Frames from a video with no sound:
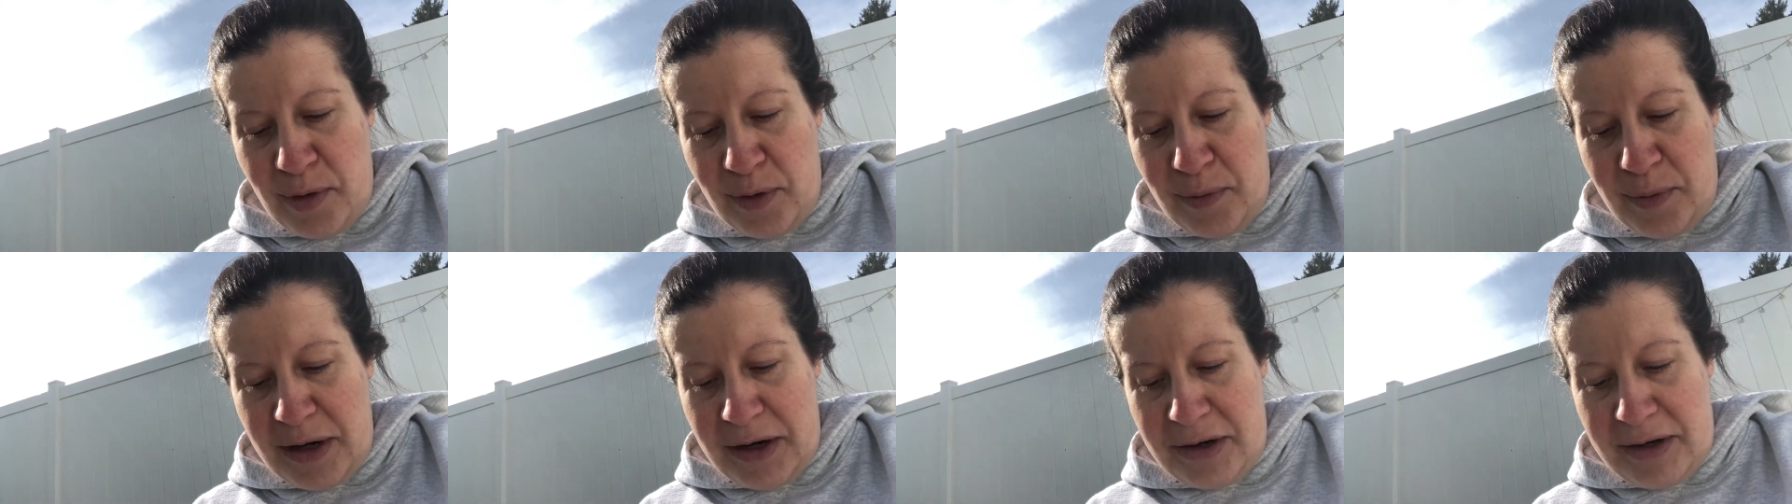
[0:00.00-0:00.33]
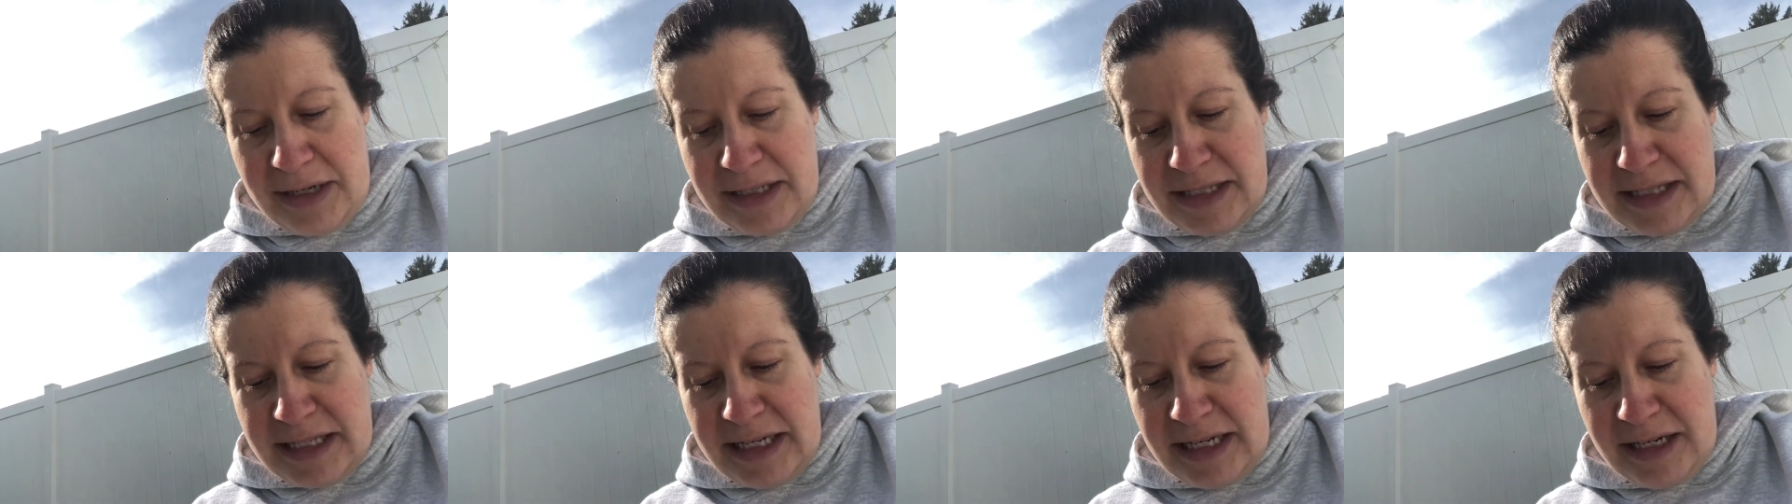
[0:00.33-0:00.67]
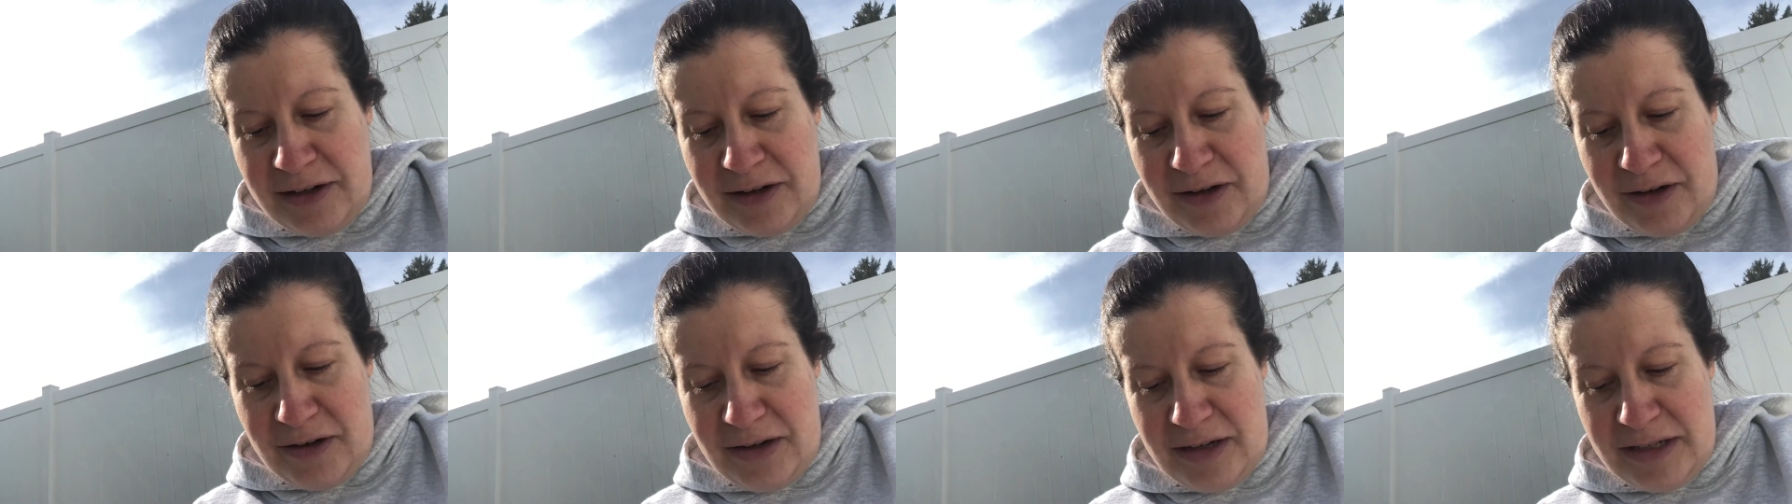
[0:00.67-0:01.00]
where I'd seen
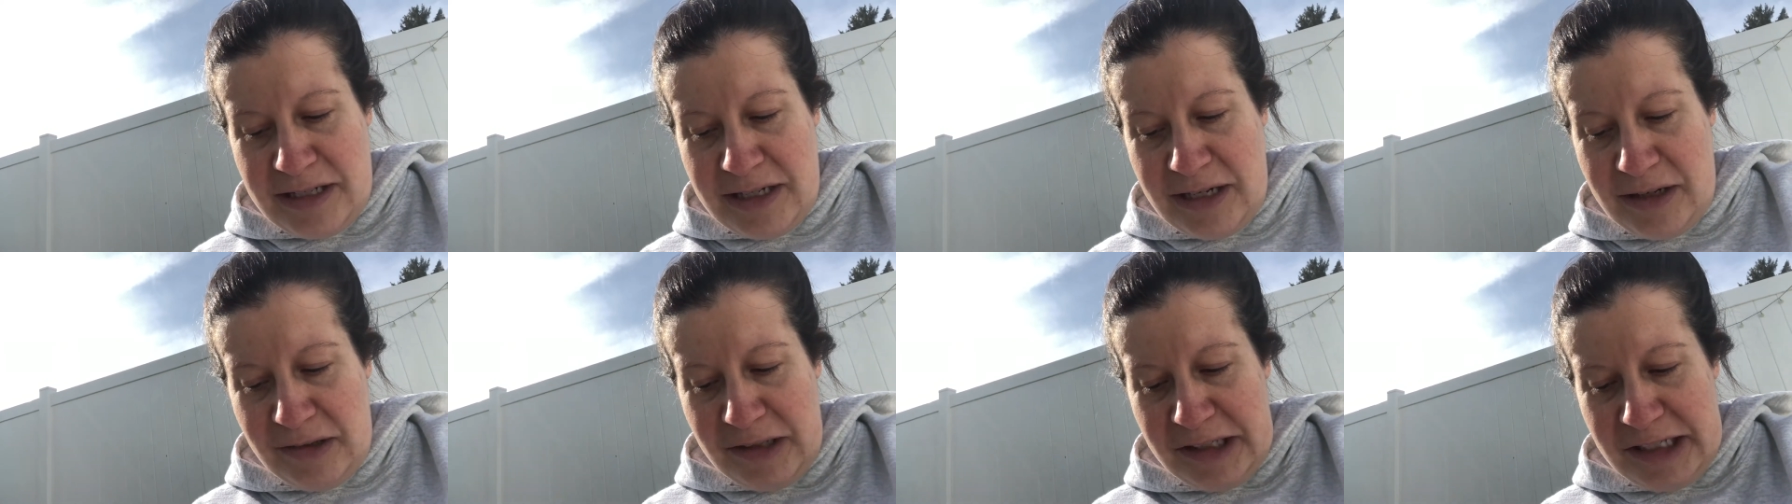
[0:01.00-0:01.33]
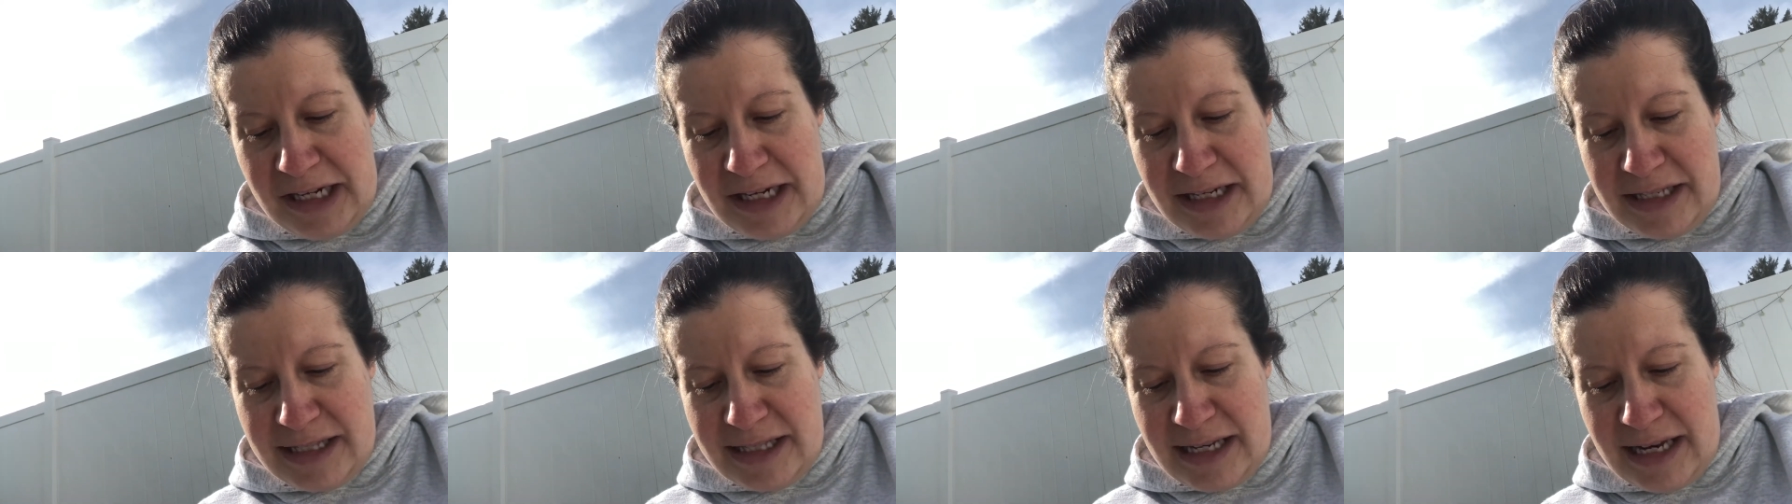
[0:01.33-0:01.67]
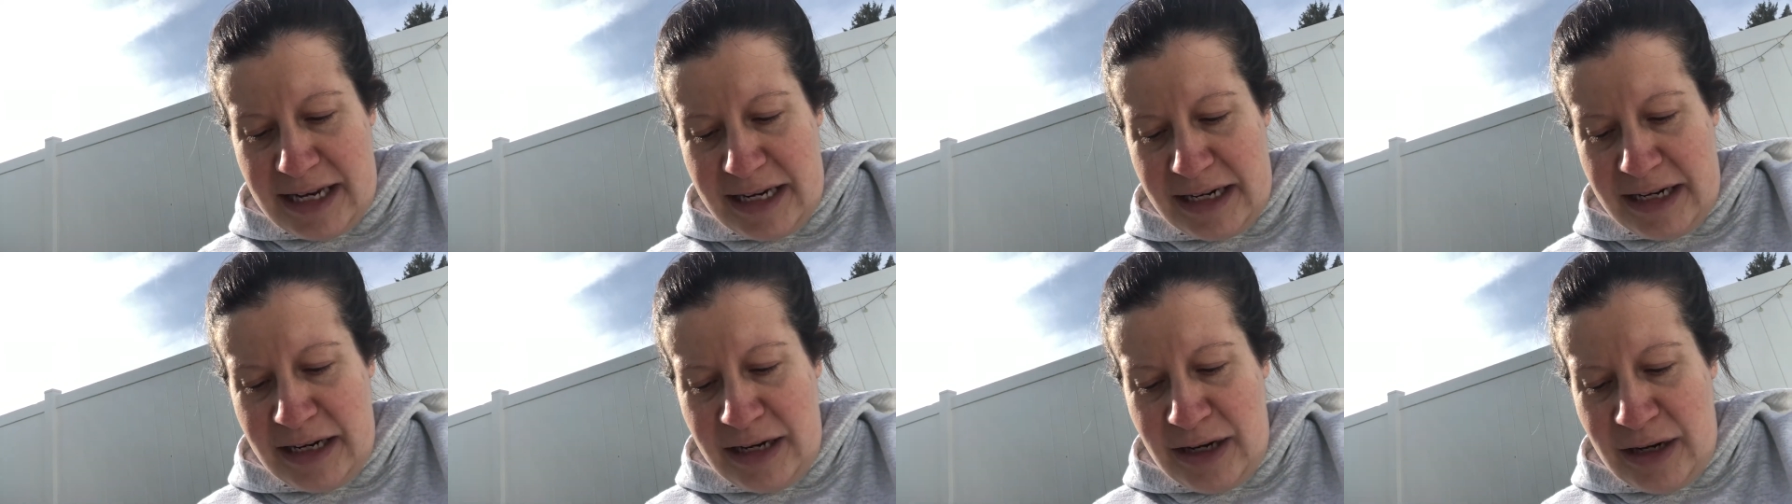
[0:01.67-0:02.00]
her until she
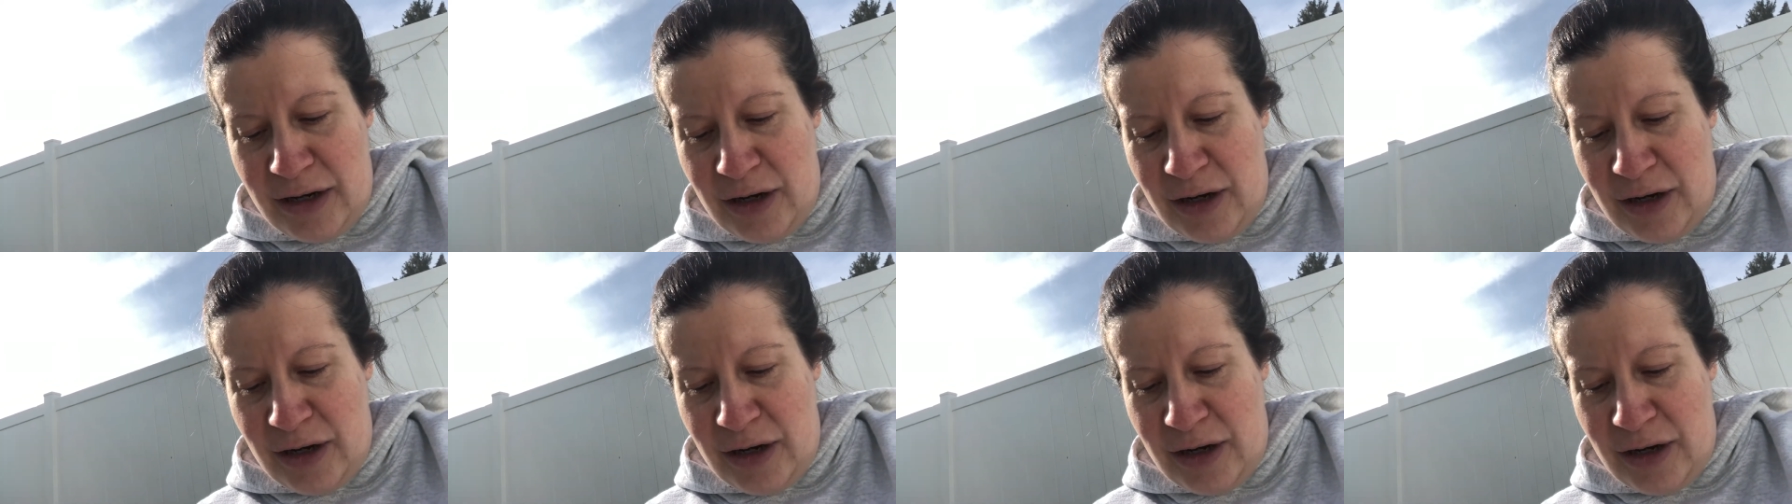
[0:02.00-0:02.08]
said,